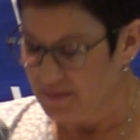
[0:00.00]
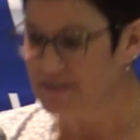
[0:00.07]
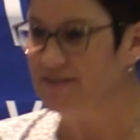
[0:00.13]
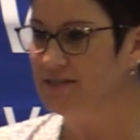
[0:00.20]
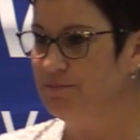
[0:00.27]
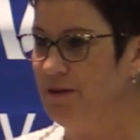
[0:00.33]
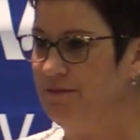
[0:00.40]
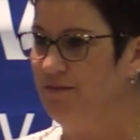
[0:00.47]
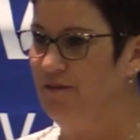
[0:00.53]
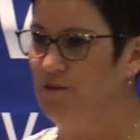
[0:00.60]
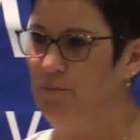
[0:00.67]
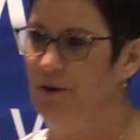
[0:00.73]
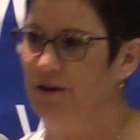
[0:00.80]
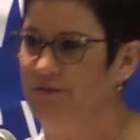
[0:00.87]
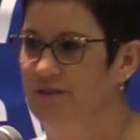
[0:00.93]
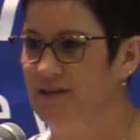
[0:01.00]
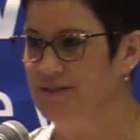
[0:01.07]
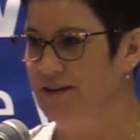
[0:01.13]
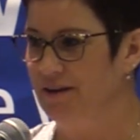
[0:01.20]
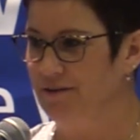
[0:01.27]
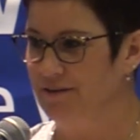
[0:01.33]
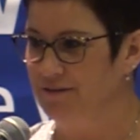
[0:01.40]
This is my favorite part of the
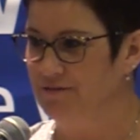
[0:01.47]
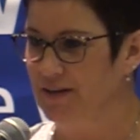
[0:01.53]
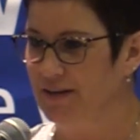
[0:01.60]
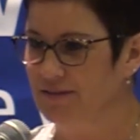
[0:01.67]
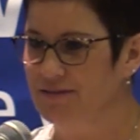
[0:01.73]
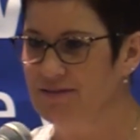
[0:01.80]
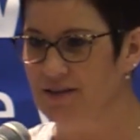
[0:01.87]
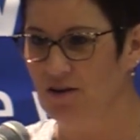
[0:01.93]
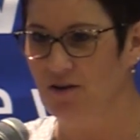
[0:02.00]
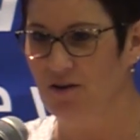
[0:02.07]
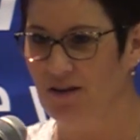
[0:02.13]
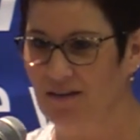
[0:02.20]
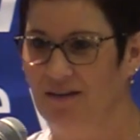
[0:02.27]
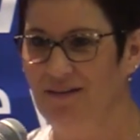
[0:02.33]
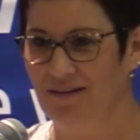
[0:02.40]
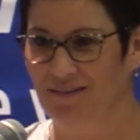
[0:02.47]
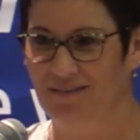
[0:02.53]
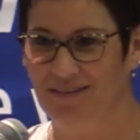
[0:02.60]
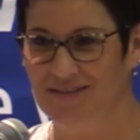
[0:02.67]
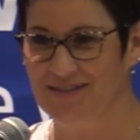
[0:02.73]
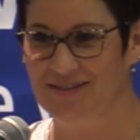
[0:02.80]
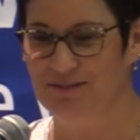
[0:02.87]
entire evening, so
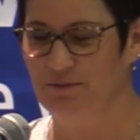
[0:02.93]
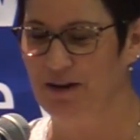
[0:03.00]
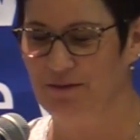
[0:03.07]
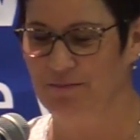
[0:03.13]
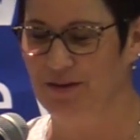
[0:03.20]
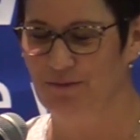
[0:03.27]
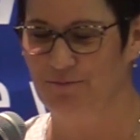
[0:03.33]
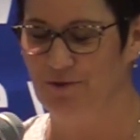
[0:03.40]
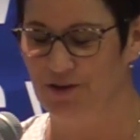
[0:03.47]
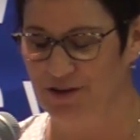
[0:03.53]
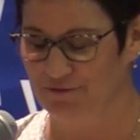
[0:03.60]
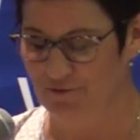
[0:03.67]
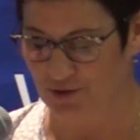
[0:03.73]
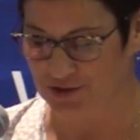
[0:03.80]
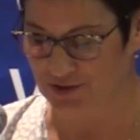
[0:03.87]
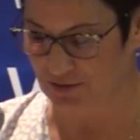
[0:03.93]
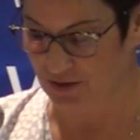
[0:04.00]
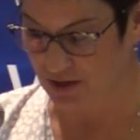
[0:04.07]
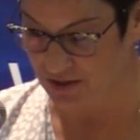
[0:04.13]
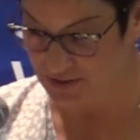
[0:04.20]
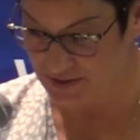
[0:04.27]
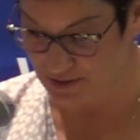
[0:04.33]
this is what I've been working for so
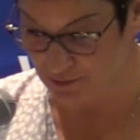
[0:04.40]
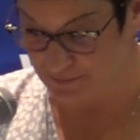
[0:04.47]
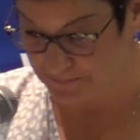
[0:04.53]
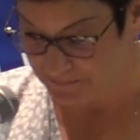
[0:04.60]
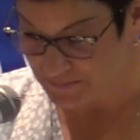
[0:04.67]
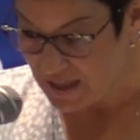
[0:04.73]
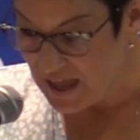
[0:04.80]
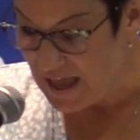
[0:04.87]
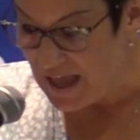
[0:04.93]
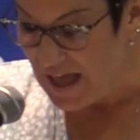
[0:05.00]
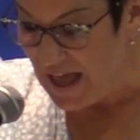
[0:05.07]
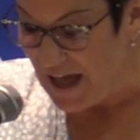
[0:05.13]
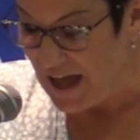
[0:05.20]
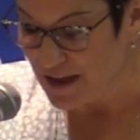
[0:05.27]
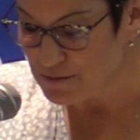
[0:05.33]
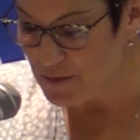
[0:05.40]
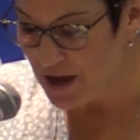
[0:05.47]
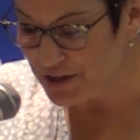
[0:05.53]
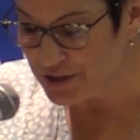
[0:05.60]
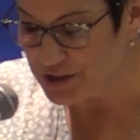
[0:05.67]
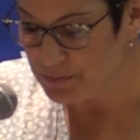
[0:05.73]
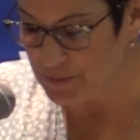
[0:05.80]
hard. So, I am
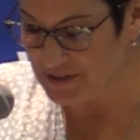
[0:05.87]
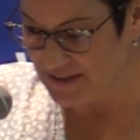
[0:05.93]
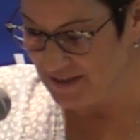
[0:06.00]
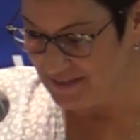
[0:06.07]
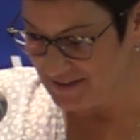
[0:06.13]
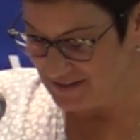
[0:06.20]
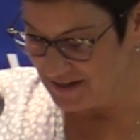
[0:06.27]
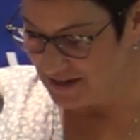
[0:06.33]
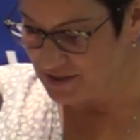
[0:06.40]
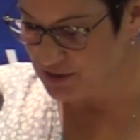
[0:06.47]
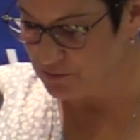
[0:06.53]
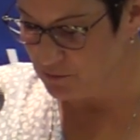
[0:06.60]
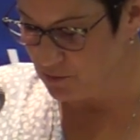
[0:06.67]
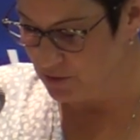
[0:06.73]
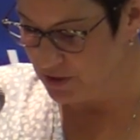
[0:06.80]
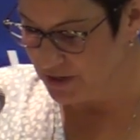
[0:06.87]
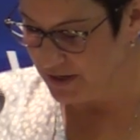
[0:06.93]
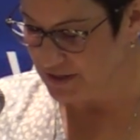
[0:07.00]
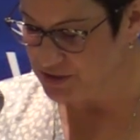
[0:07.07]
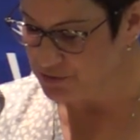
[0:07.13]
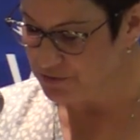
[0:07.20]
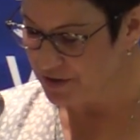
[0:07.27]
honored to present this next award.
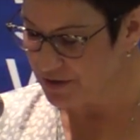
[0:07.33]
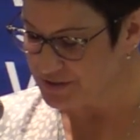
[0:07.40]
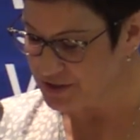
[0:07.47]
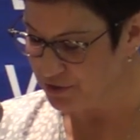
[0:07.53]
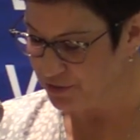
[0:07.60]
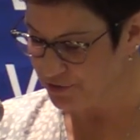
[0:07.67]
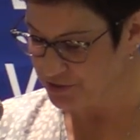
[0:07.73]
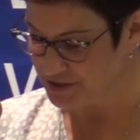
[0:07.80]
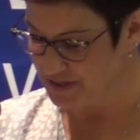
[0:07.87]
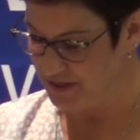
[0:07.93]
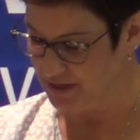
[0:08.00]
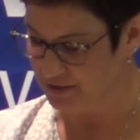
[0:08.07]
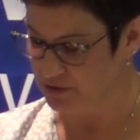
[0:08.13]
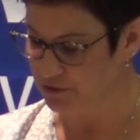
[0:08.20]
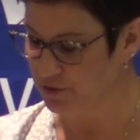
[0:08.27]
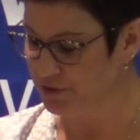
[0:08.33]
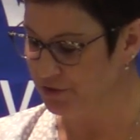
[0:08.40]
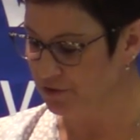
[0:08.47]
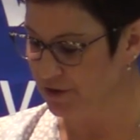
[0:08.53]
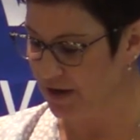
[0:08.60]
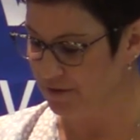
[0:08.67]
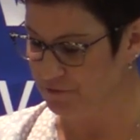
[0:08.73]
In 2013, the North
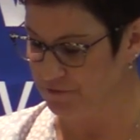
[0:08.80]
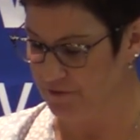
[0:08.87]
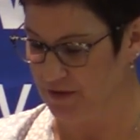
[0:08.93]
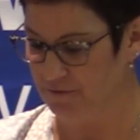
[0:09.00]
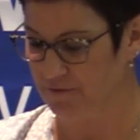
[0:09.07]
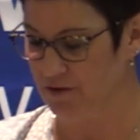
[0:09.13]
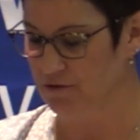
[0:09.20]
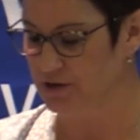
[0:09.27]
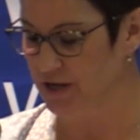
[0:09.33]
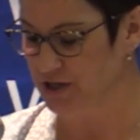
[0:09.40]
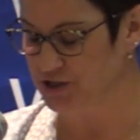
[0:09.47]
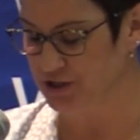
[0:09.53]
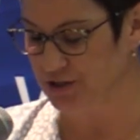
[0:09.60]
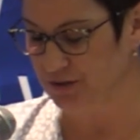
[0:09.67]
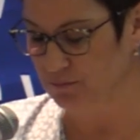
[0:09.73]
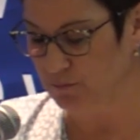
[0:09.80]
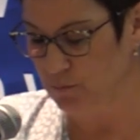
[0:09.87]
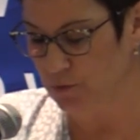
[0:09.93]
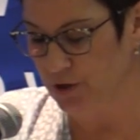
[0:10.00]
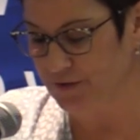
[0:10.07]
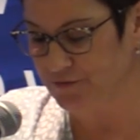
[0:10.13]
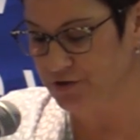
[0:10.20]
Dakota FFA Foundation
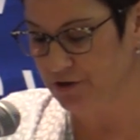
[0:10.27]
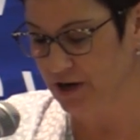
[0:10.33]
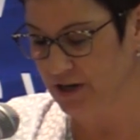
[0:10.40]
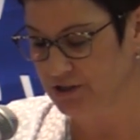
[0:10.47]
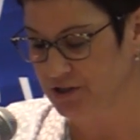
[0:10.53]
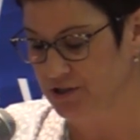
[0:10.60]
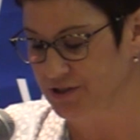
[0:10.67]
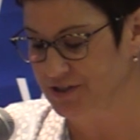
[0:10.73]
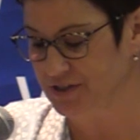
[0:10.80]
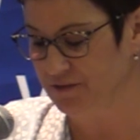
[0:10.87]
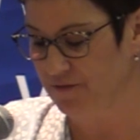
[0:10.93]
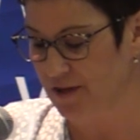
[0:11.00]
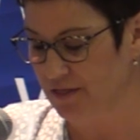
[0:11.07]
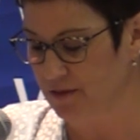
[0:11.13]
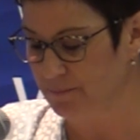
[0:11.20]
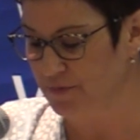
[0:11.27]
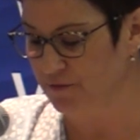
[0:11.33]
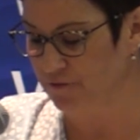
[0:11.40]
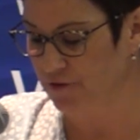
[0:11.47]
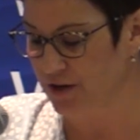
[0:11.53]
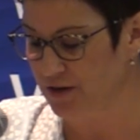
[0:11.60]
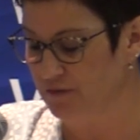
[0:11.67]
Board of Directors developed the
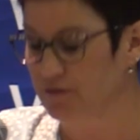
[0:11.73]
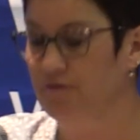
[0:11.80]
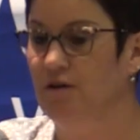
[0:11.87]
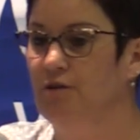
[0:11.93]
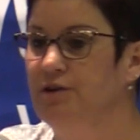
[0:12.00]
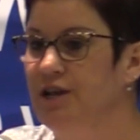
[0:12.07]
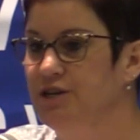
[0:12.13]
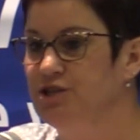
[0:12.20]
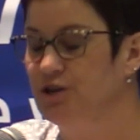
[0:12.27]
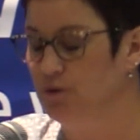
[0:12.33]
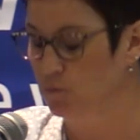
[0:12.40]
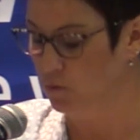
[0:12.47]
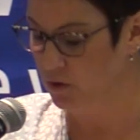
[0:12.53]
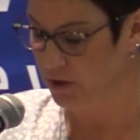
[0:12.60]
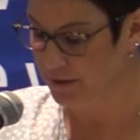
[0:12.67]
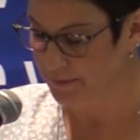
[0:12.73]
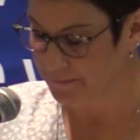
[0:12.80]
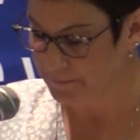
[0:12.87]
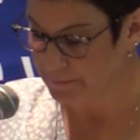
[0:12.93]
Friend of the Foundation Award.